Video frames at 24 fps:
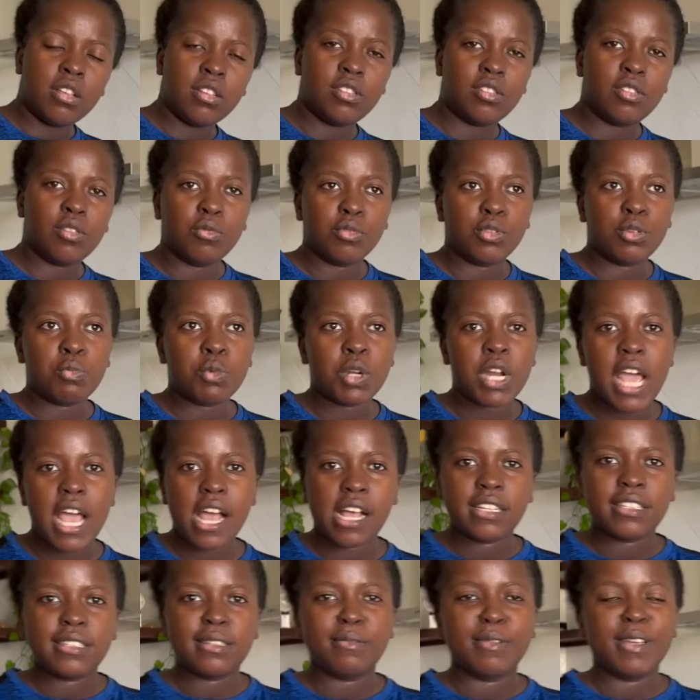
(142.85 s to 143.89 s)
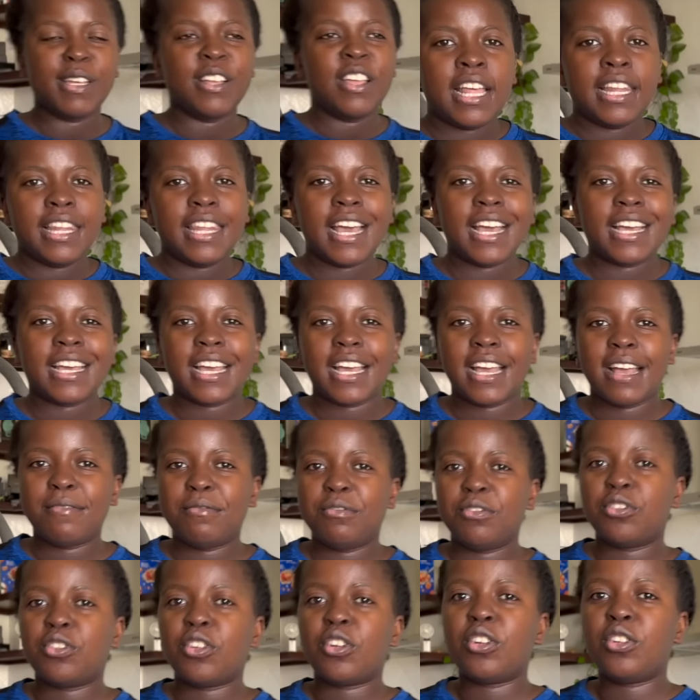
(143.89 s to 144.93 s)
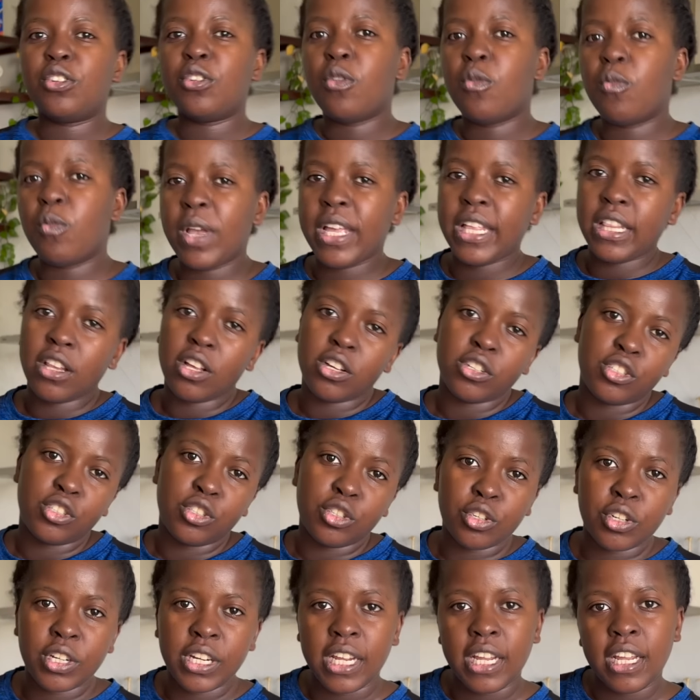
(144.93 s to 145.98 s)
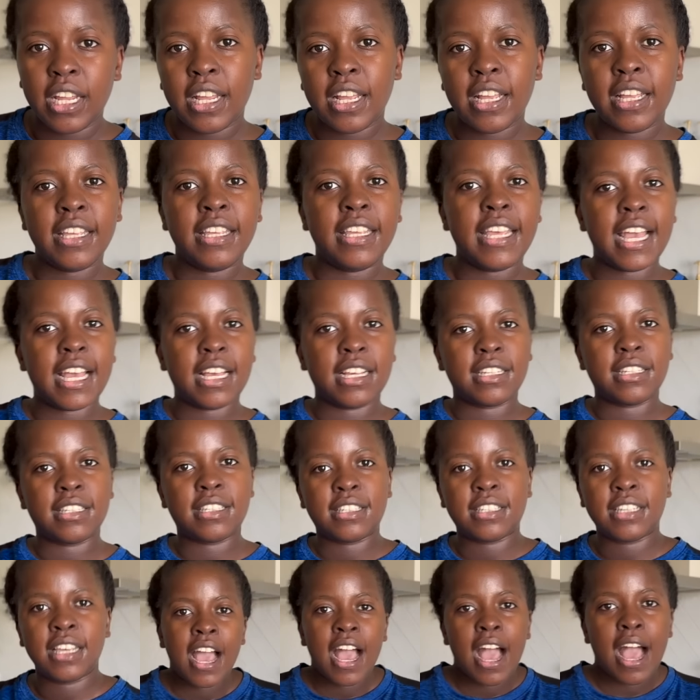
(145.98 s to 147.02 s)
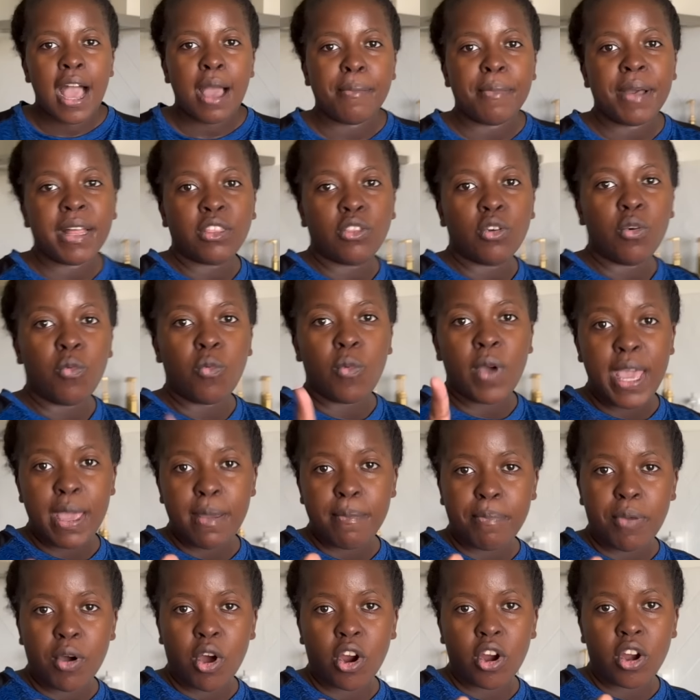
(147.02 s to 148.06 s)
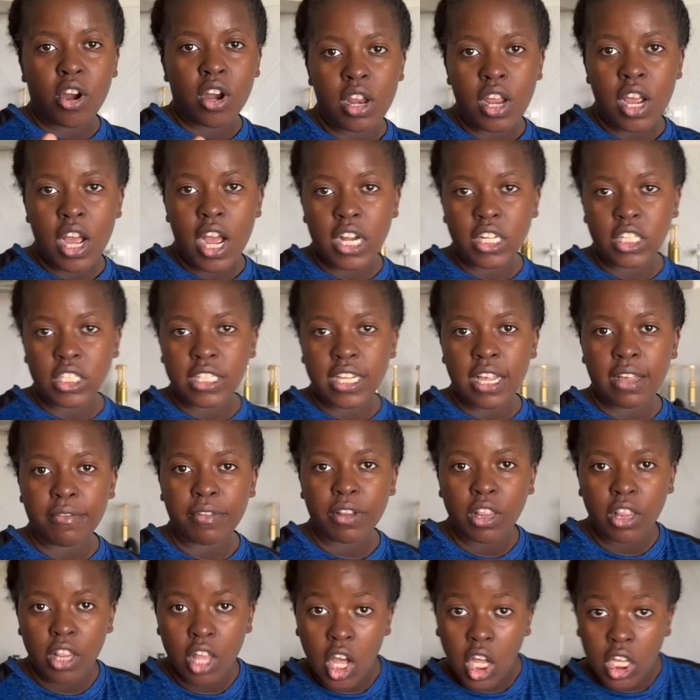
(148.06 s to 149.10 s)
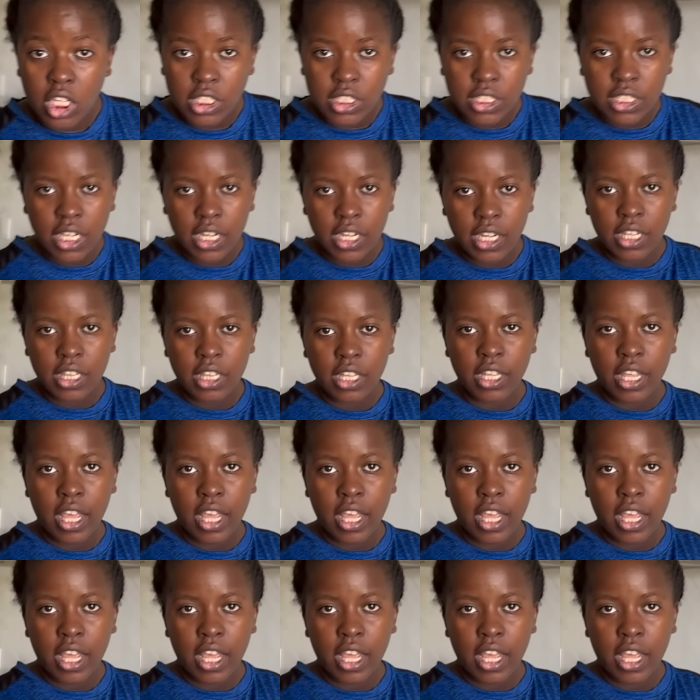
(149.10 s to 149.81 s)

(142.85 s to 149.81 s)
So someone asked me that I have you started your weight loss journey. Yes, I'm at the weight part. I just haven't lost anything